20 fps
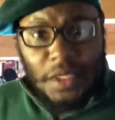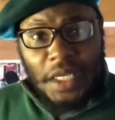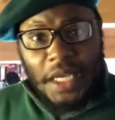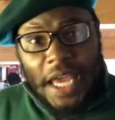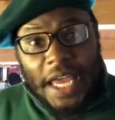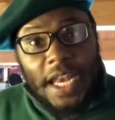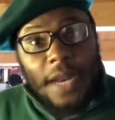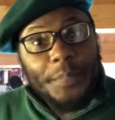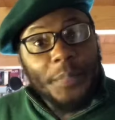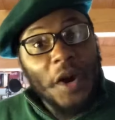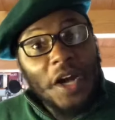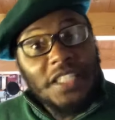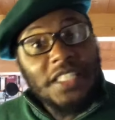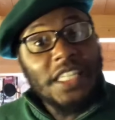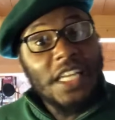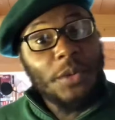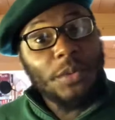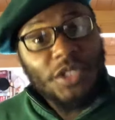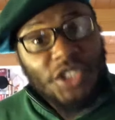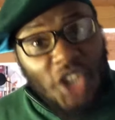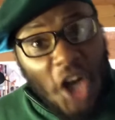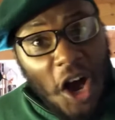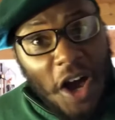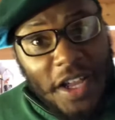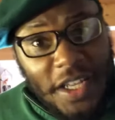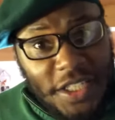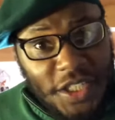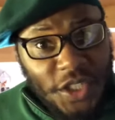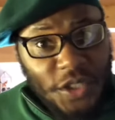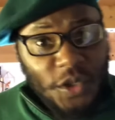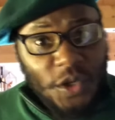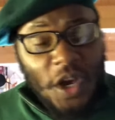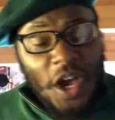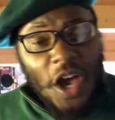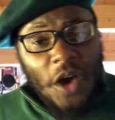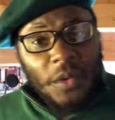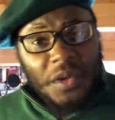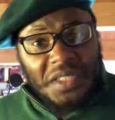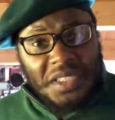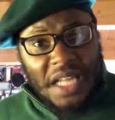and the person he was talking to
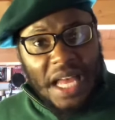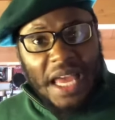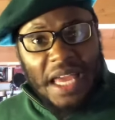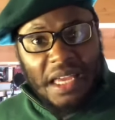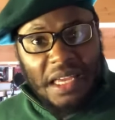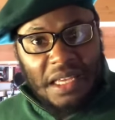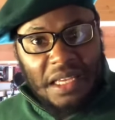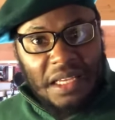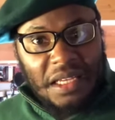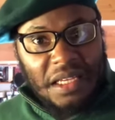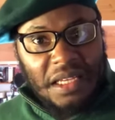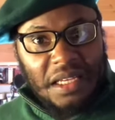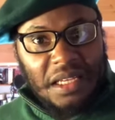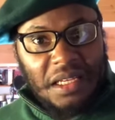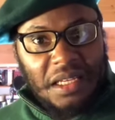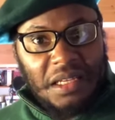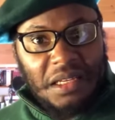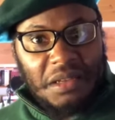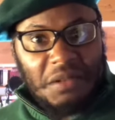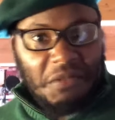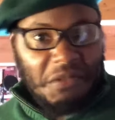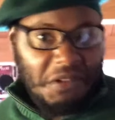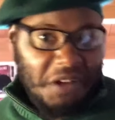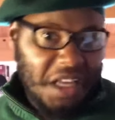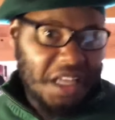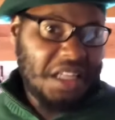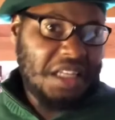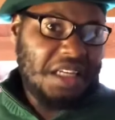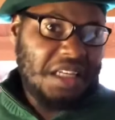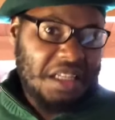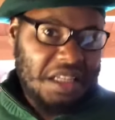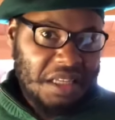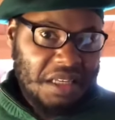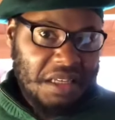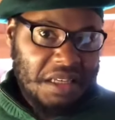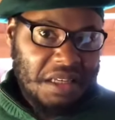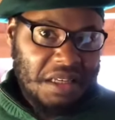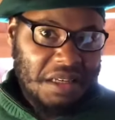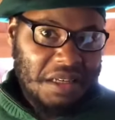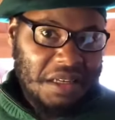was like, Really?
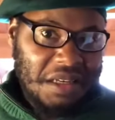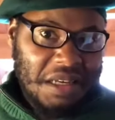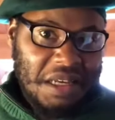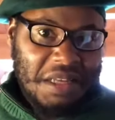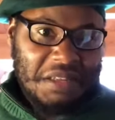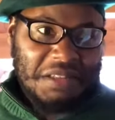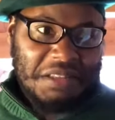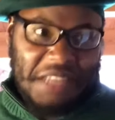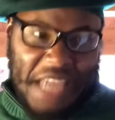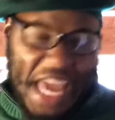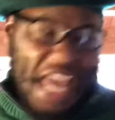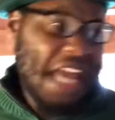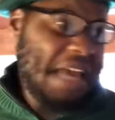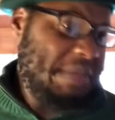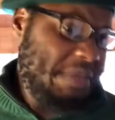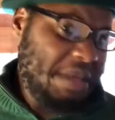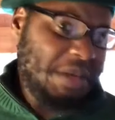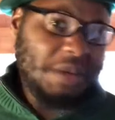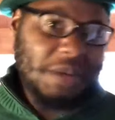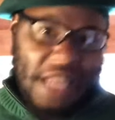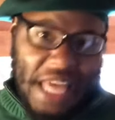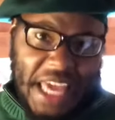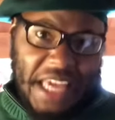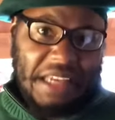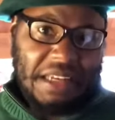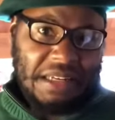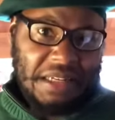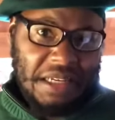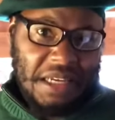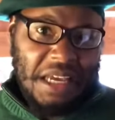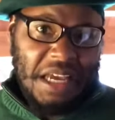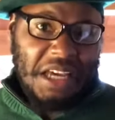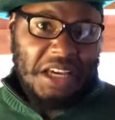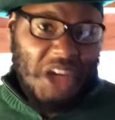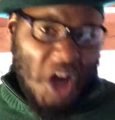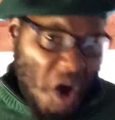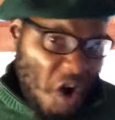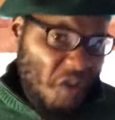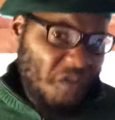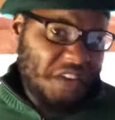Damn, you late.
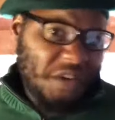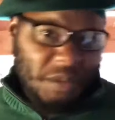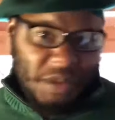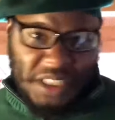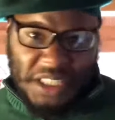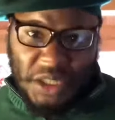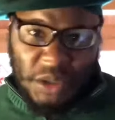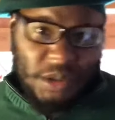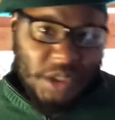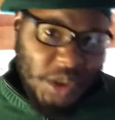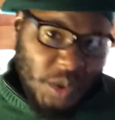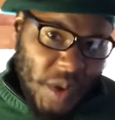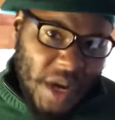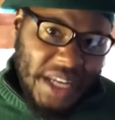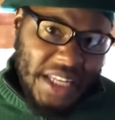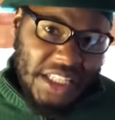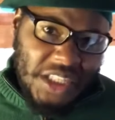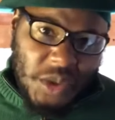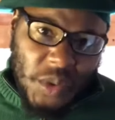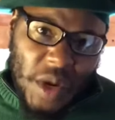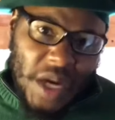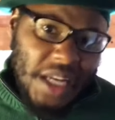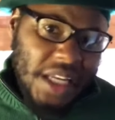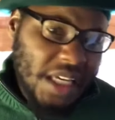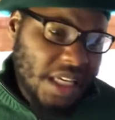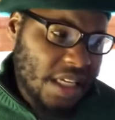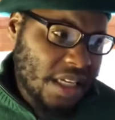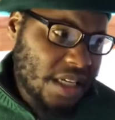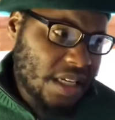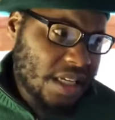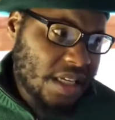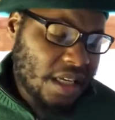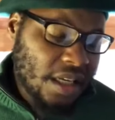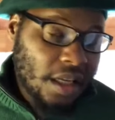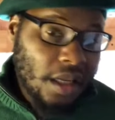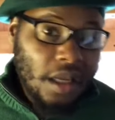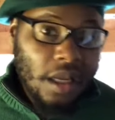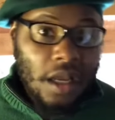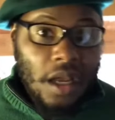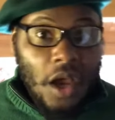COVID was so 2020.
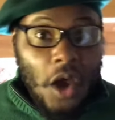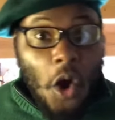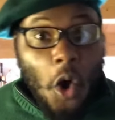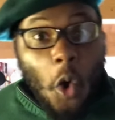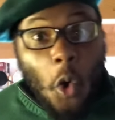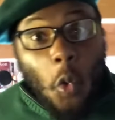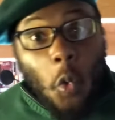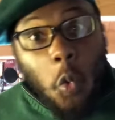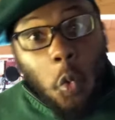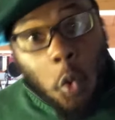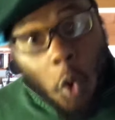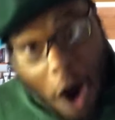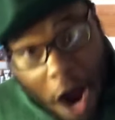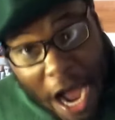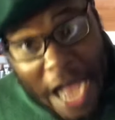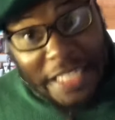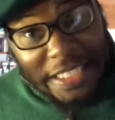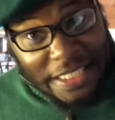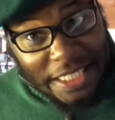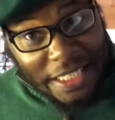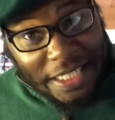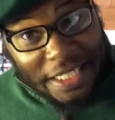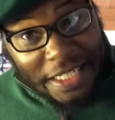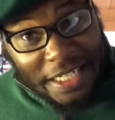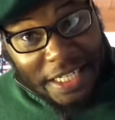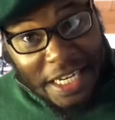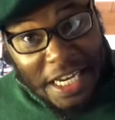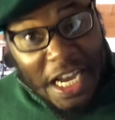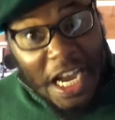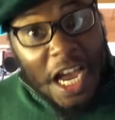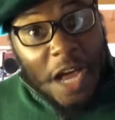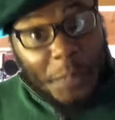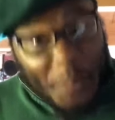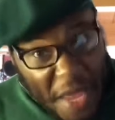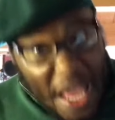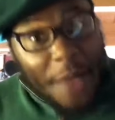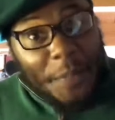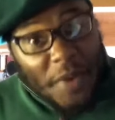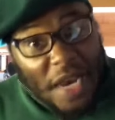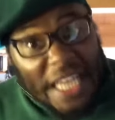What?
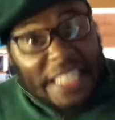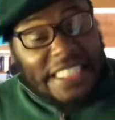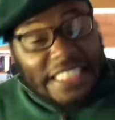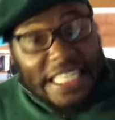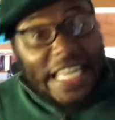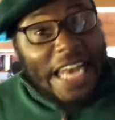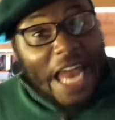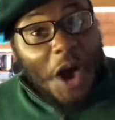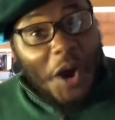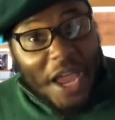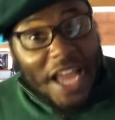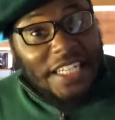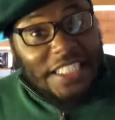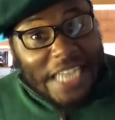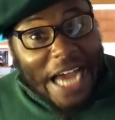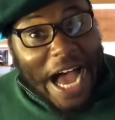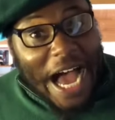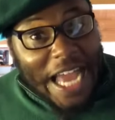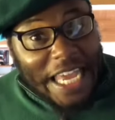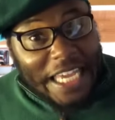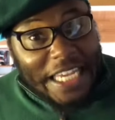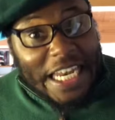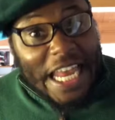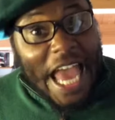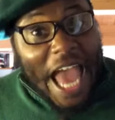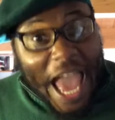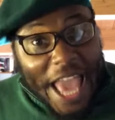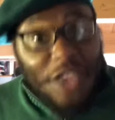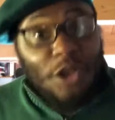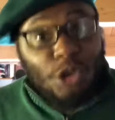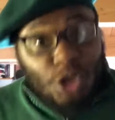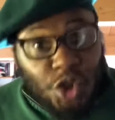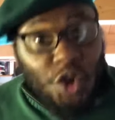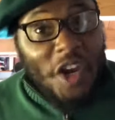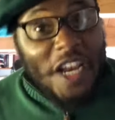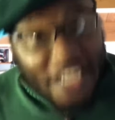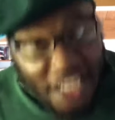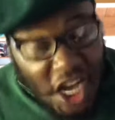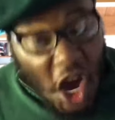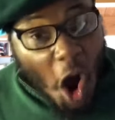People are still out here dying, and you
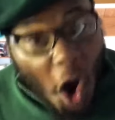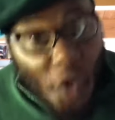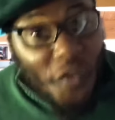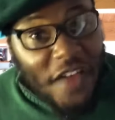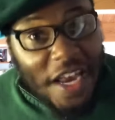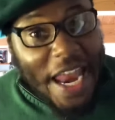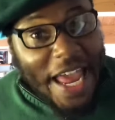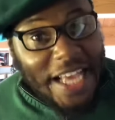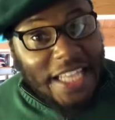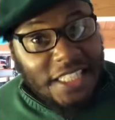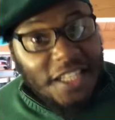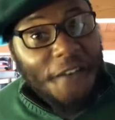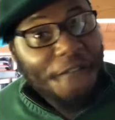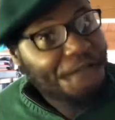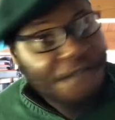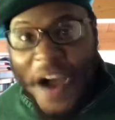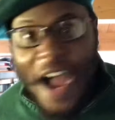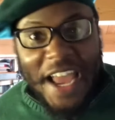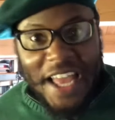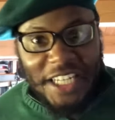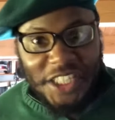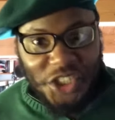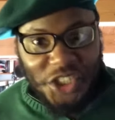treating COVID like it's a fucking